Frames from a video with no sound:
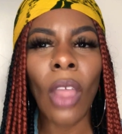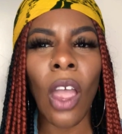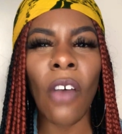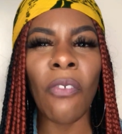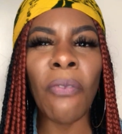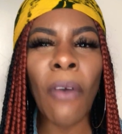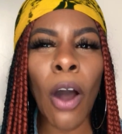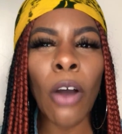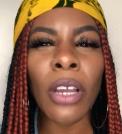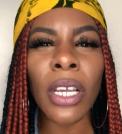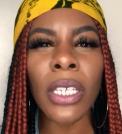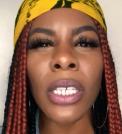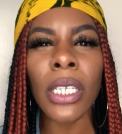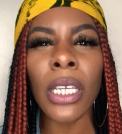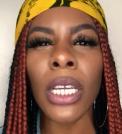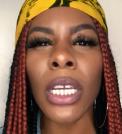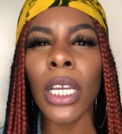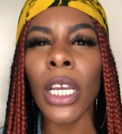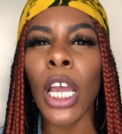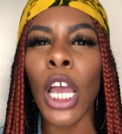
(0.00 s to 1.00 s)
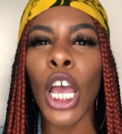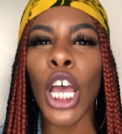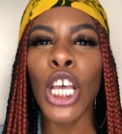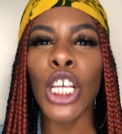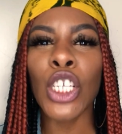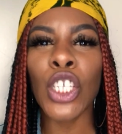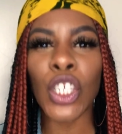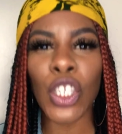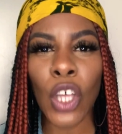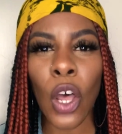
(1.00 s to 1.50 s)
focusing
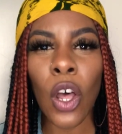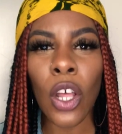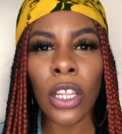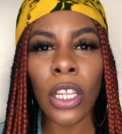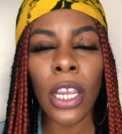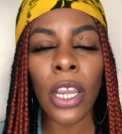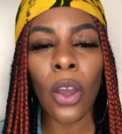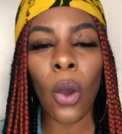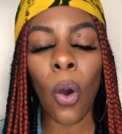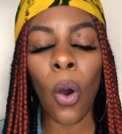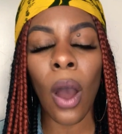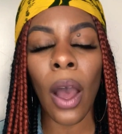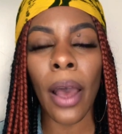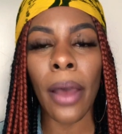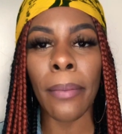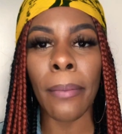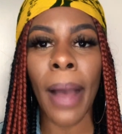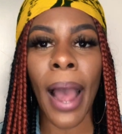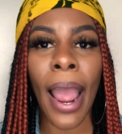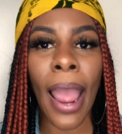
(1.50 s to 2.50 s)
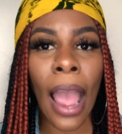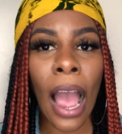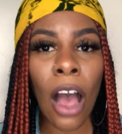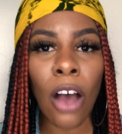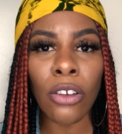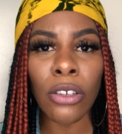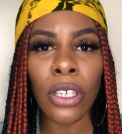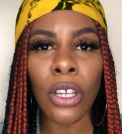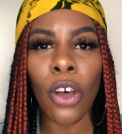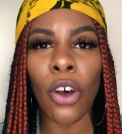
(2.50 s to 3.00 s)
solely on my
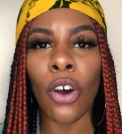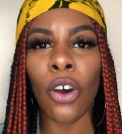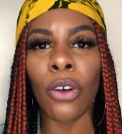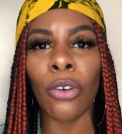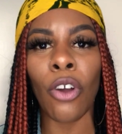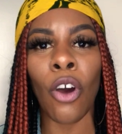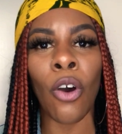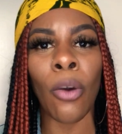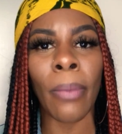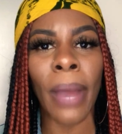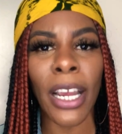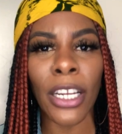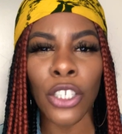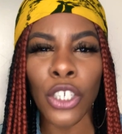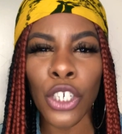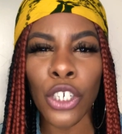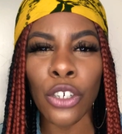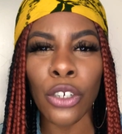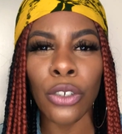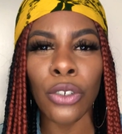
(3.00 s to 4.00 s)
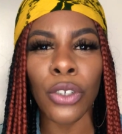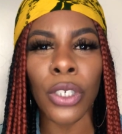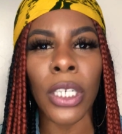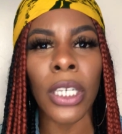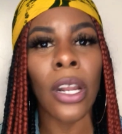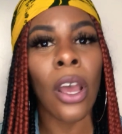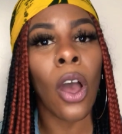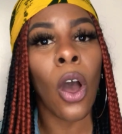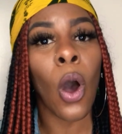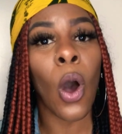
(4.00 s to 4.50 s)
household, on my
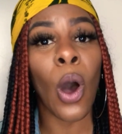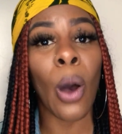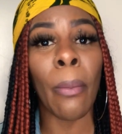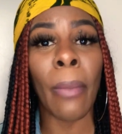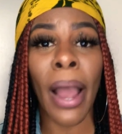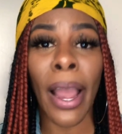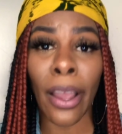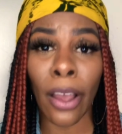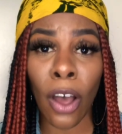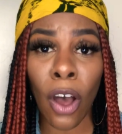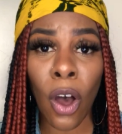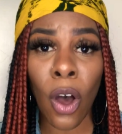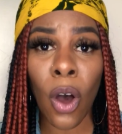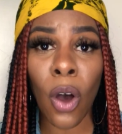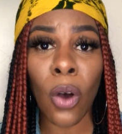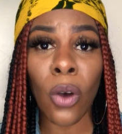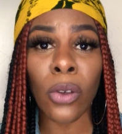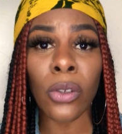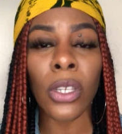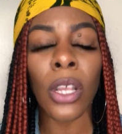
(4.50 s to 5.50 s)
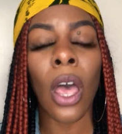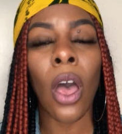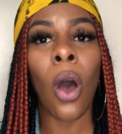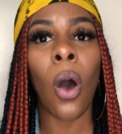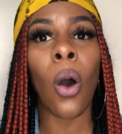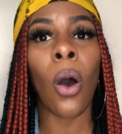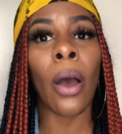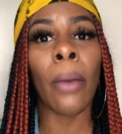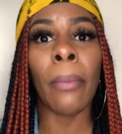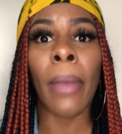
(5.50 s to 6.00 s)
children, on my goals,
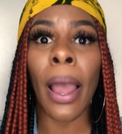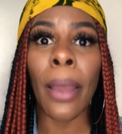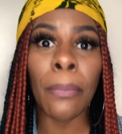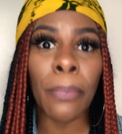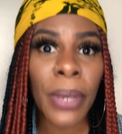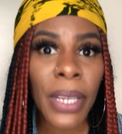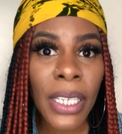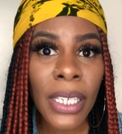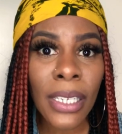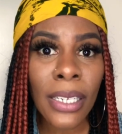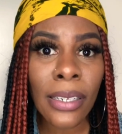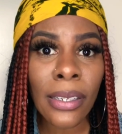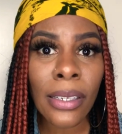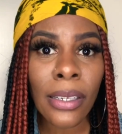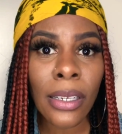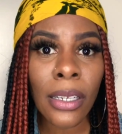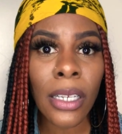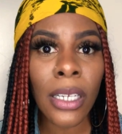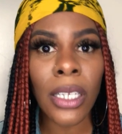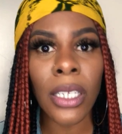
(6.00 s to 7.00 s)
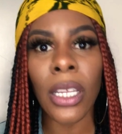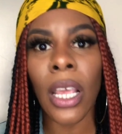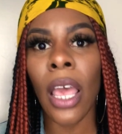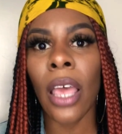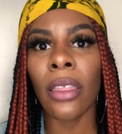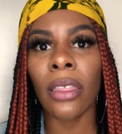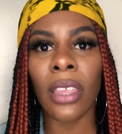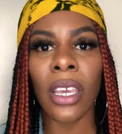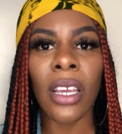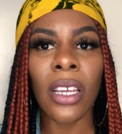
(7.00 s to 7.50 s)
on my businesses,
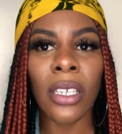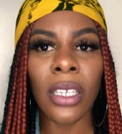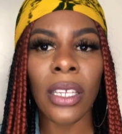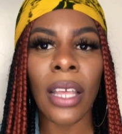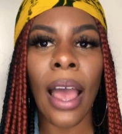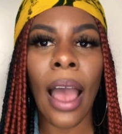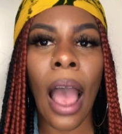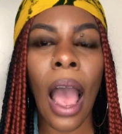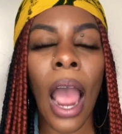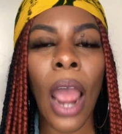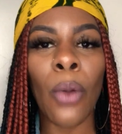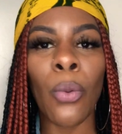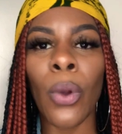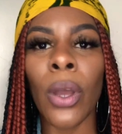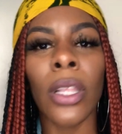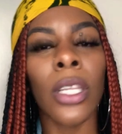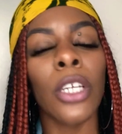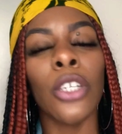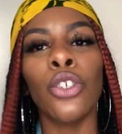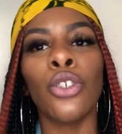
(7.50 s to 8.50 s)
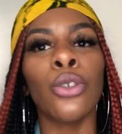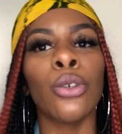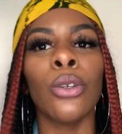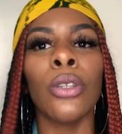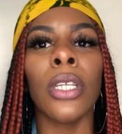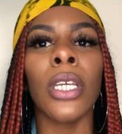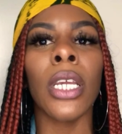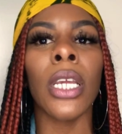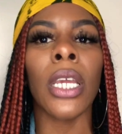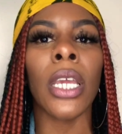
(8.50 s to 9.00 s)
things that I really
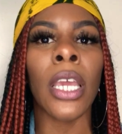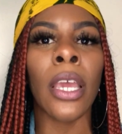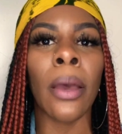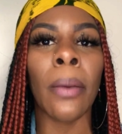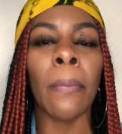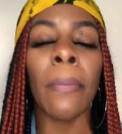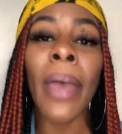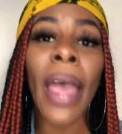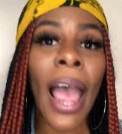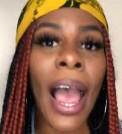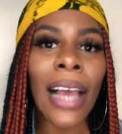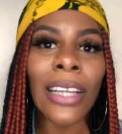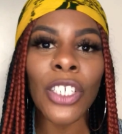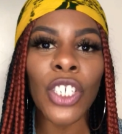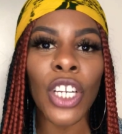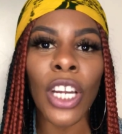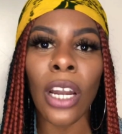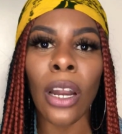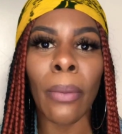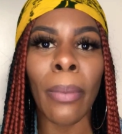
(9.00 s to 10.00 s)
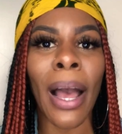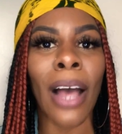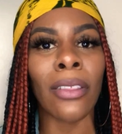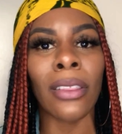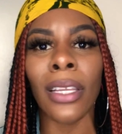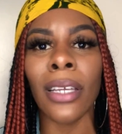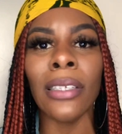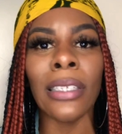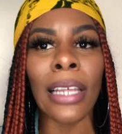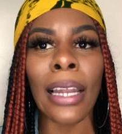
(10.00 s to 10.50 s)
truly am passionate about,
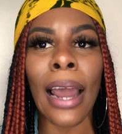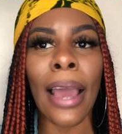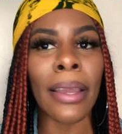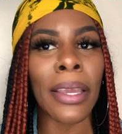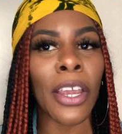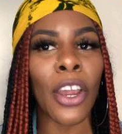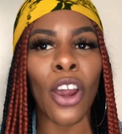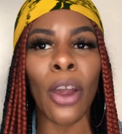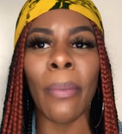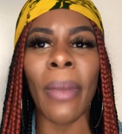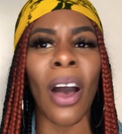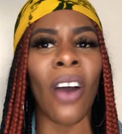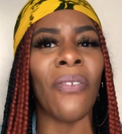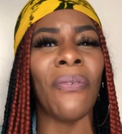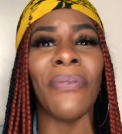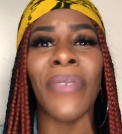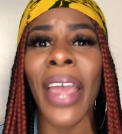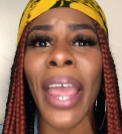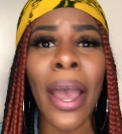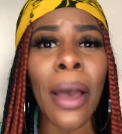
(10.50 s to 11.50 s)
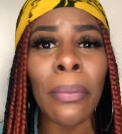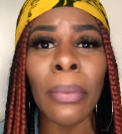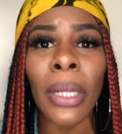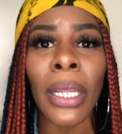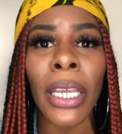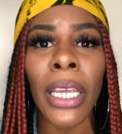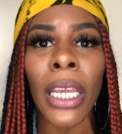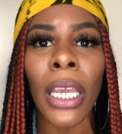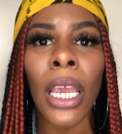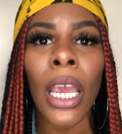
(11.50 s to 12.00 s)
things that I care about,
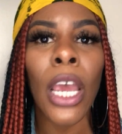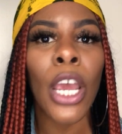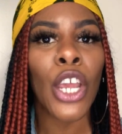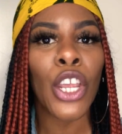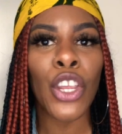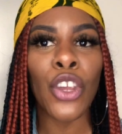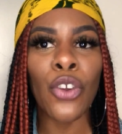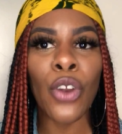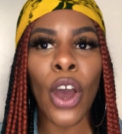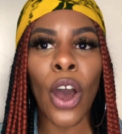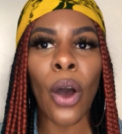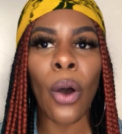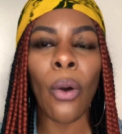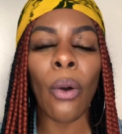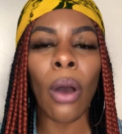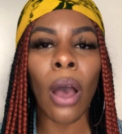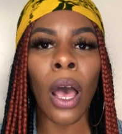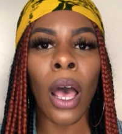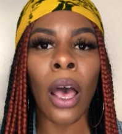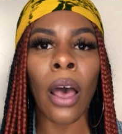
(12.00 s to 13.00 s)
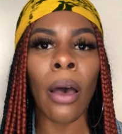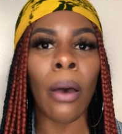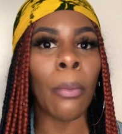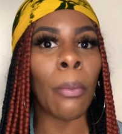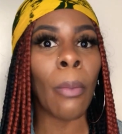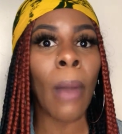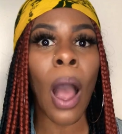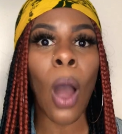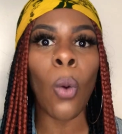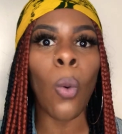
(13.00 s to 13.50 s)
family, you know, um,
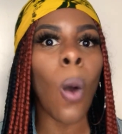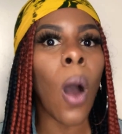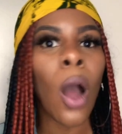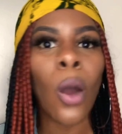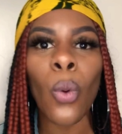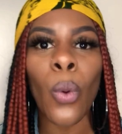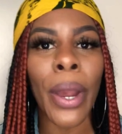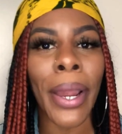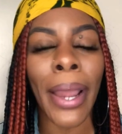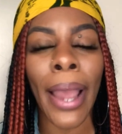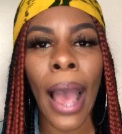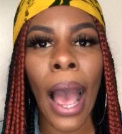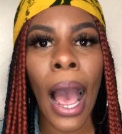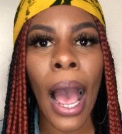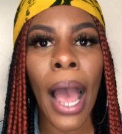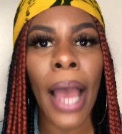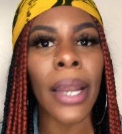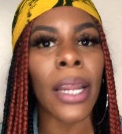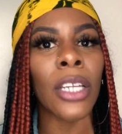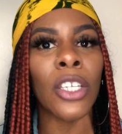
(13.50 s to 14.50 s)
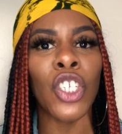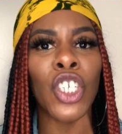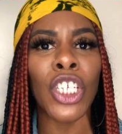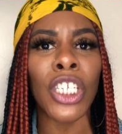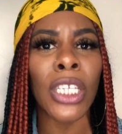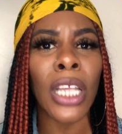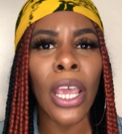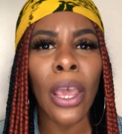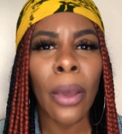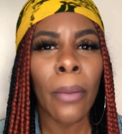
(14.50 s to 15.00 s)
my walk with God and
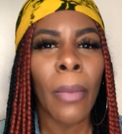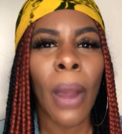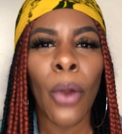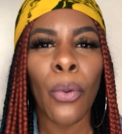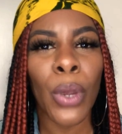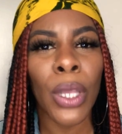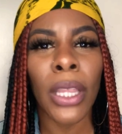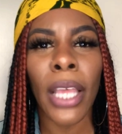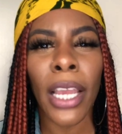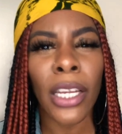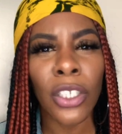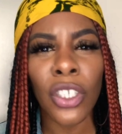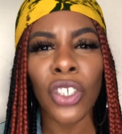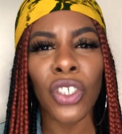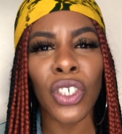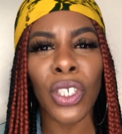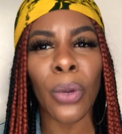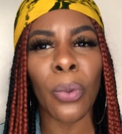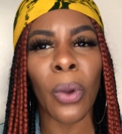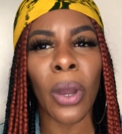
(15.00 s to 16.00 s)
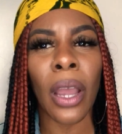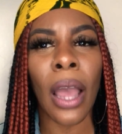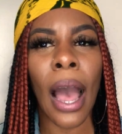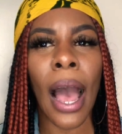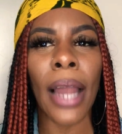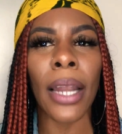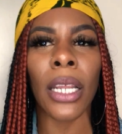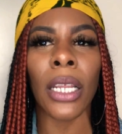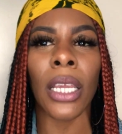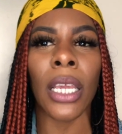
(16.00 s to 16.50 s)
just my relationship with
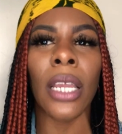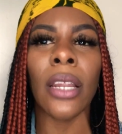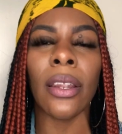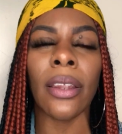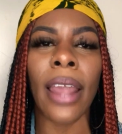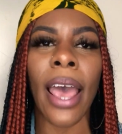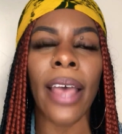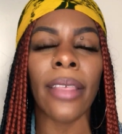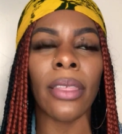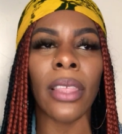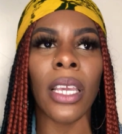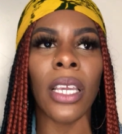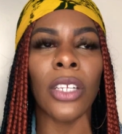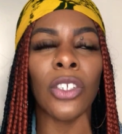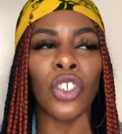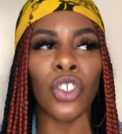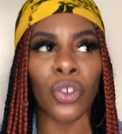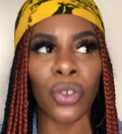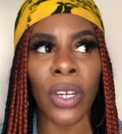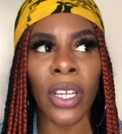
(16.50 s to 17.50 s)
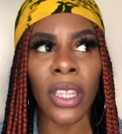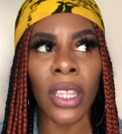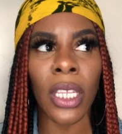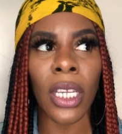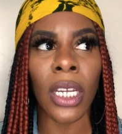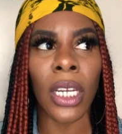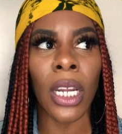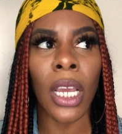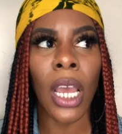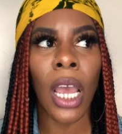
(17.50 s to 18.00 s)
God and getting that thing
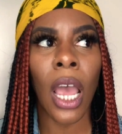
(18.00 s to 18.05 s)
strengthened.